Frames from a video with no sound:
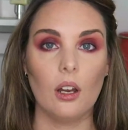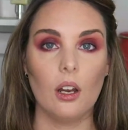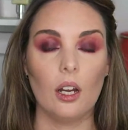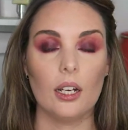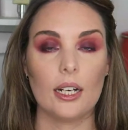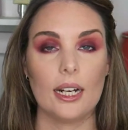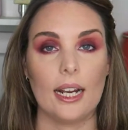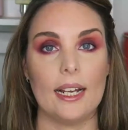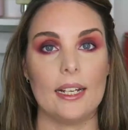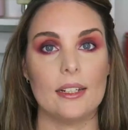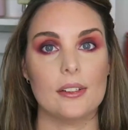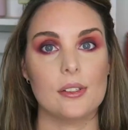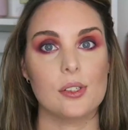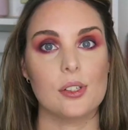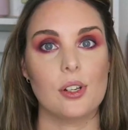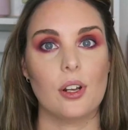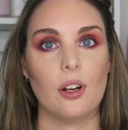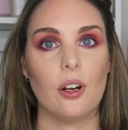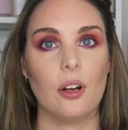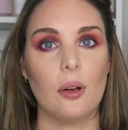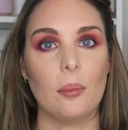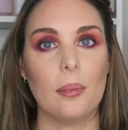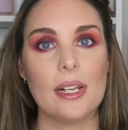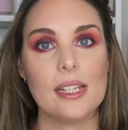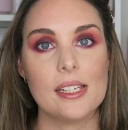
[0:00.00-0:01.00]
Okay, so
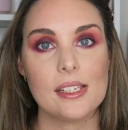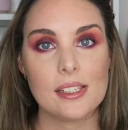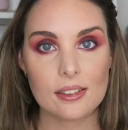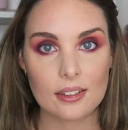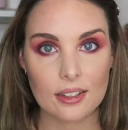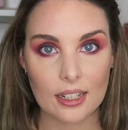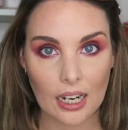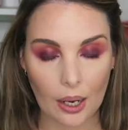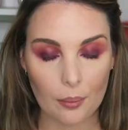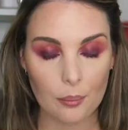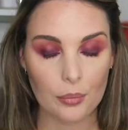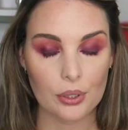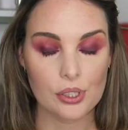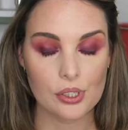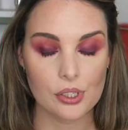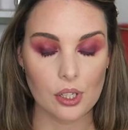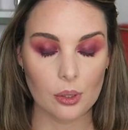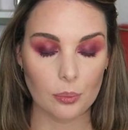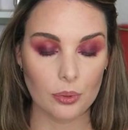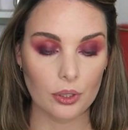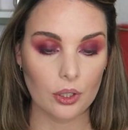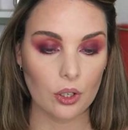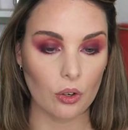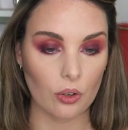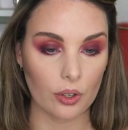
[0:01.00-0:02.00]
my camera
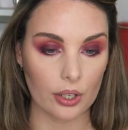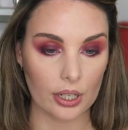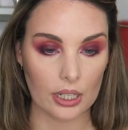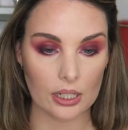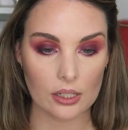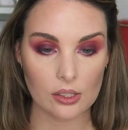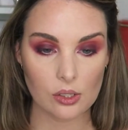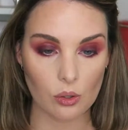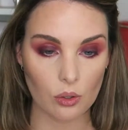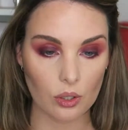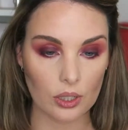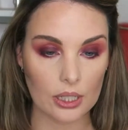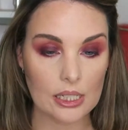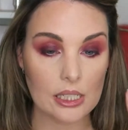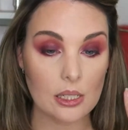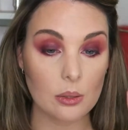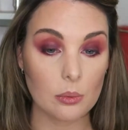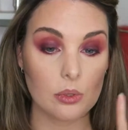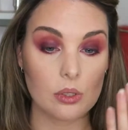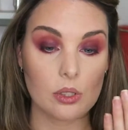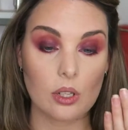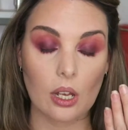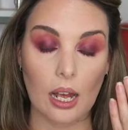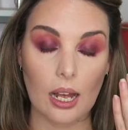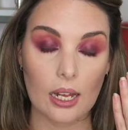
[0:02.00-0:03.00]
stopped recording, so all I did
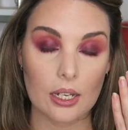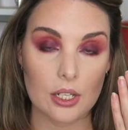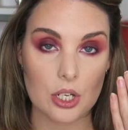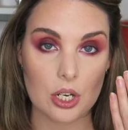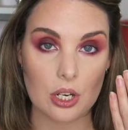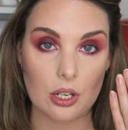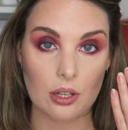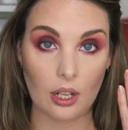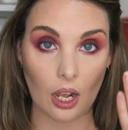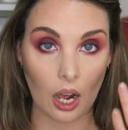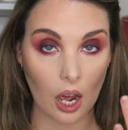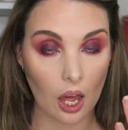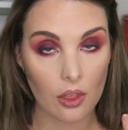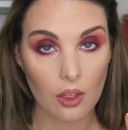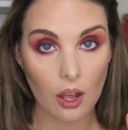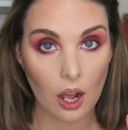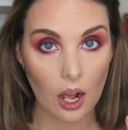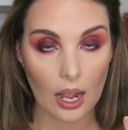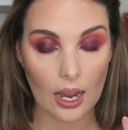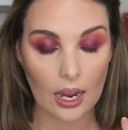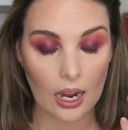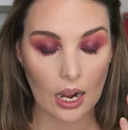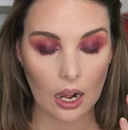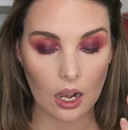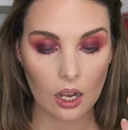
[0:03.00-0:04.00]
was catch the other
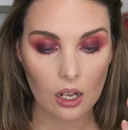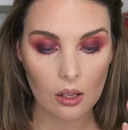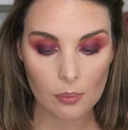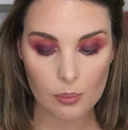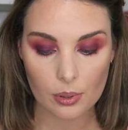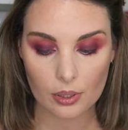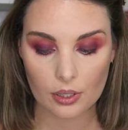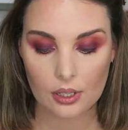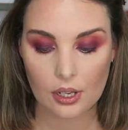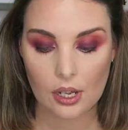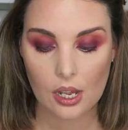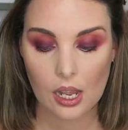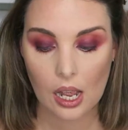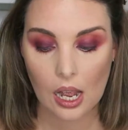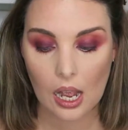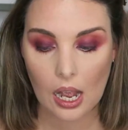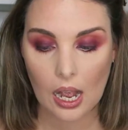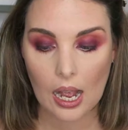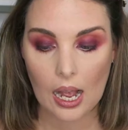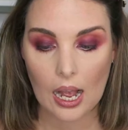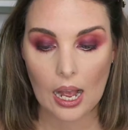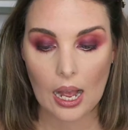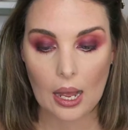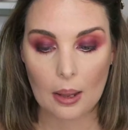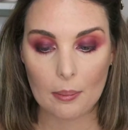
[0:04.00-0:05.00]
eye up.
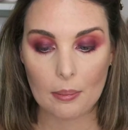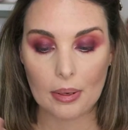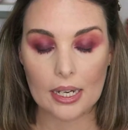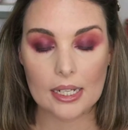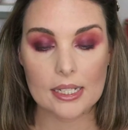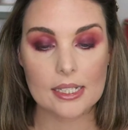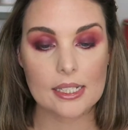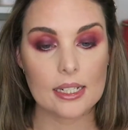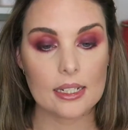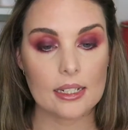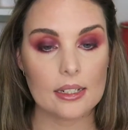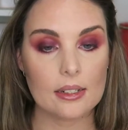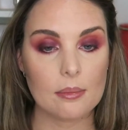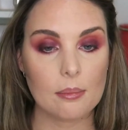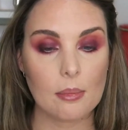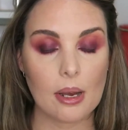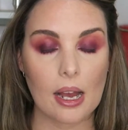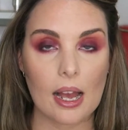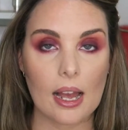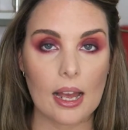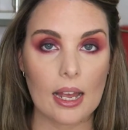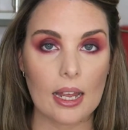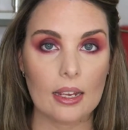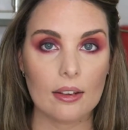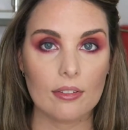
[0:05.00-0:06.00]
I did
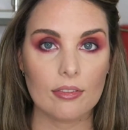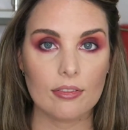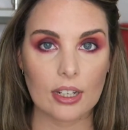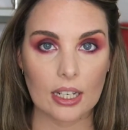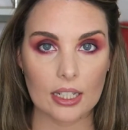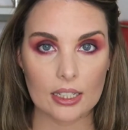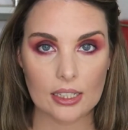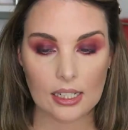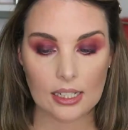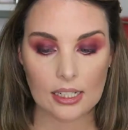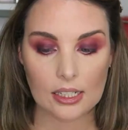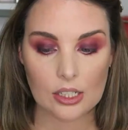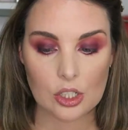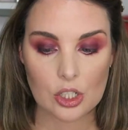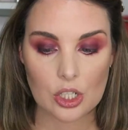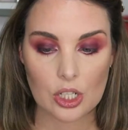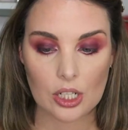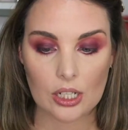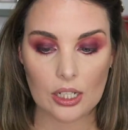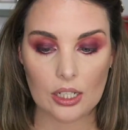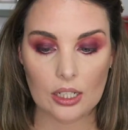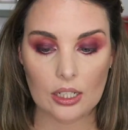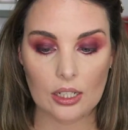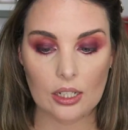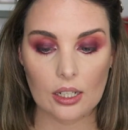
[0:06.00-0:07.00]
my
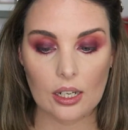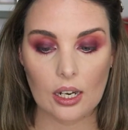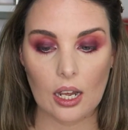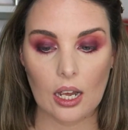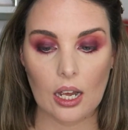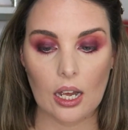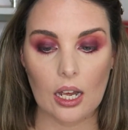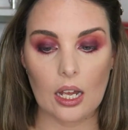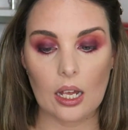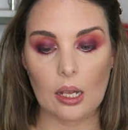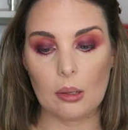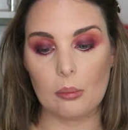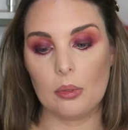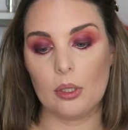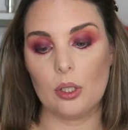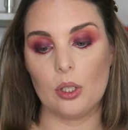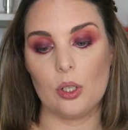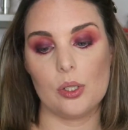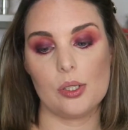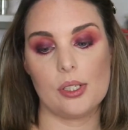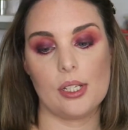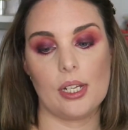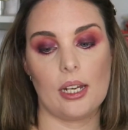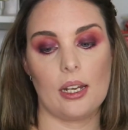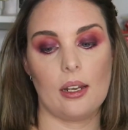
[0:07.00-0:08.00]
foundation
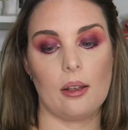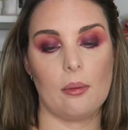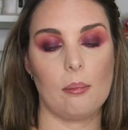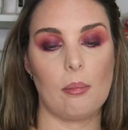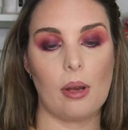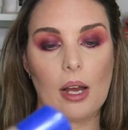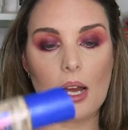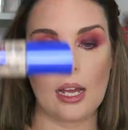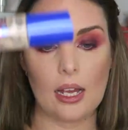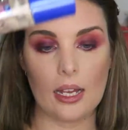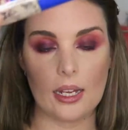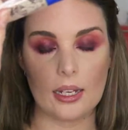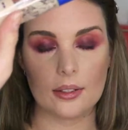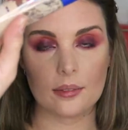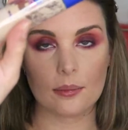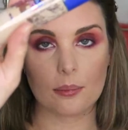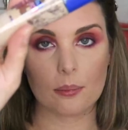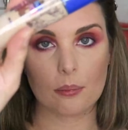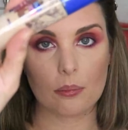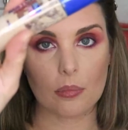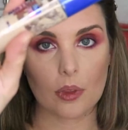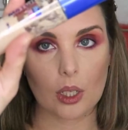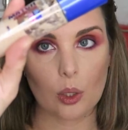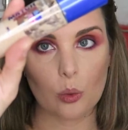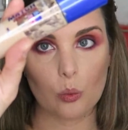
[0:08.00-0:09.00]
using my
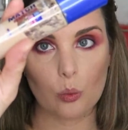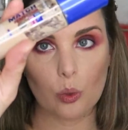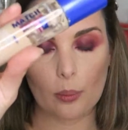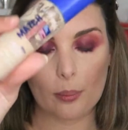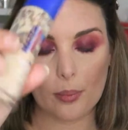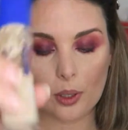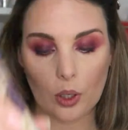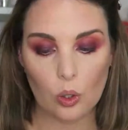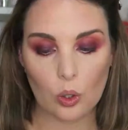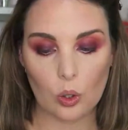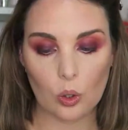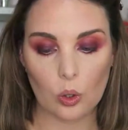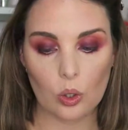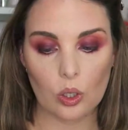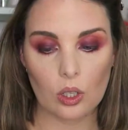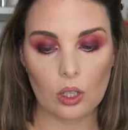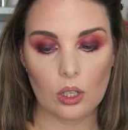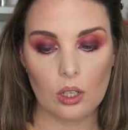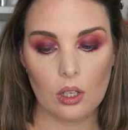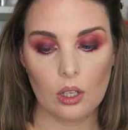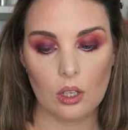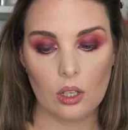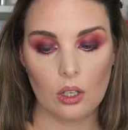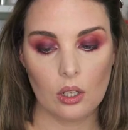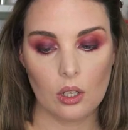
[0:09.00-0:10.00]

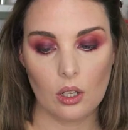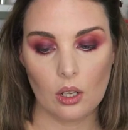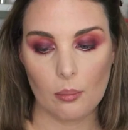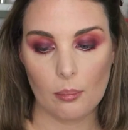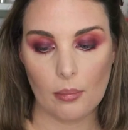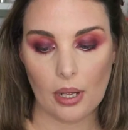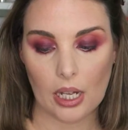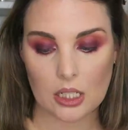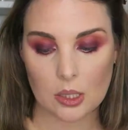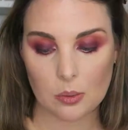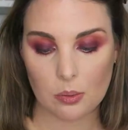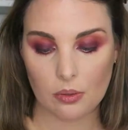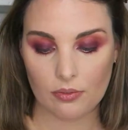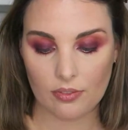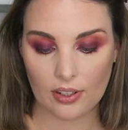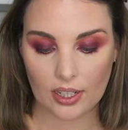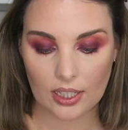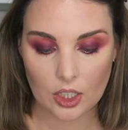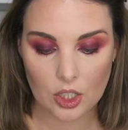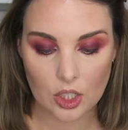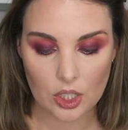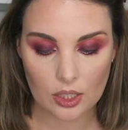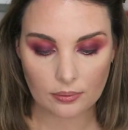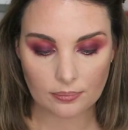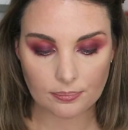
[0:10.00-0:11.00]
Rimmel Match
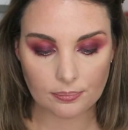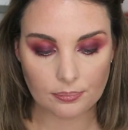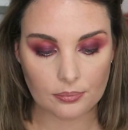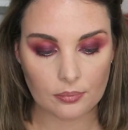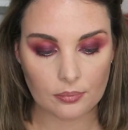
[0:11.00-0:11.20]
Perfection.